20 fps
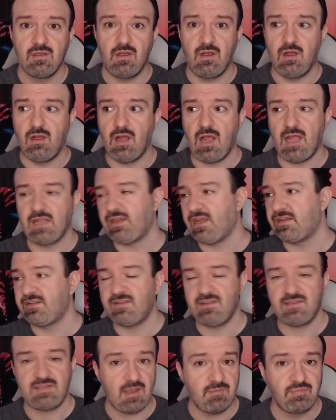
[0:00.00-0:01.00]
I like
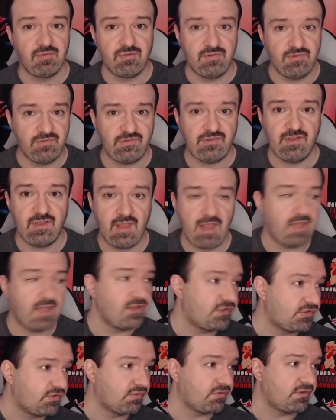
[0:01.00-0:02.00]
the temples, and
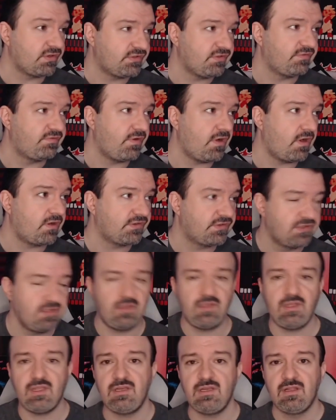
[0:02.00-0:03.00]
the story so far is
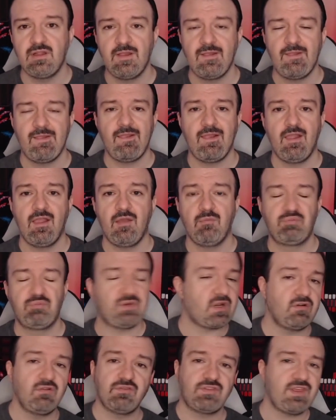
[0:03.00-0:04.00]
good,
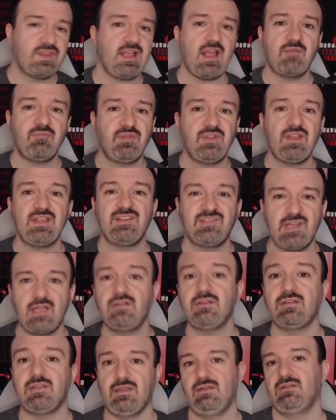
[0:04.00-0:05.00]
but I don't think I'm playing
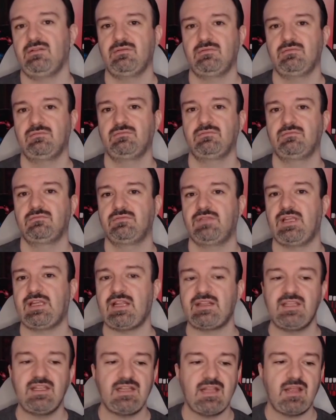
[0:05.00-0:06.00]
Zelda. Like,
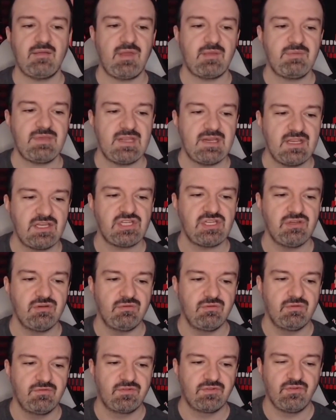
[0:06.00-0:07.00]
I think that might be an issue.
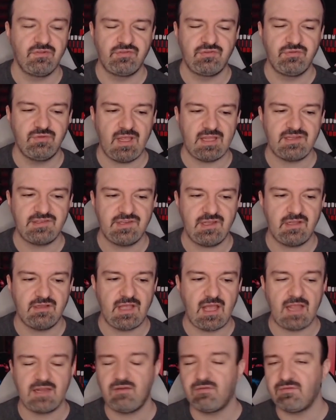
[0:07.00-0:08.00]
For those who like
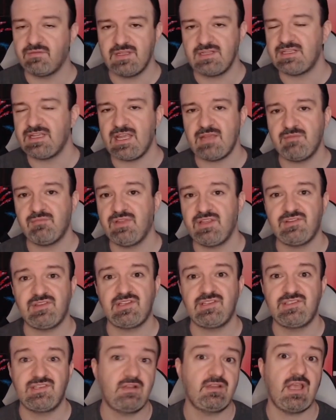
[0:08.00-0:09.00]
Zelda, I don't think the game plays
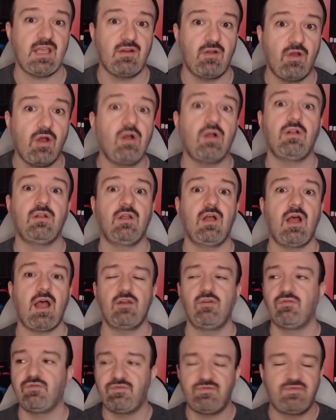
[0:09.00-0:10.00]
like Zelda at all.
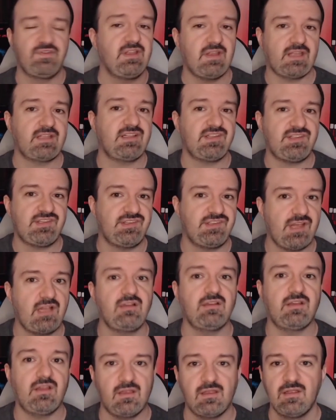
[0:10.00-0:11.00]
I don't feel like this is
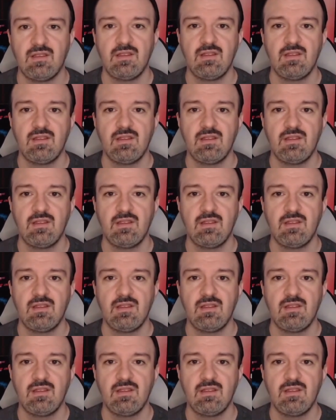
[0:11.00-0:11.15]
Zelda.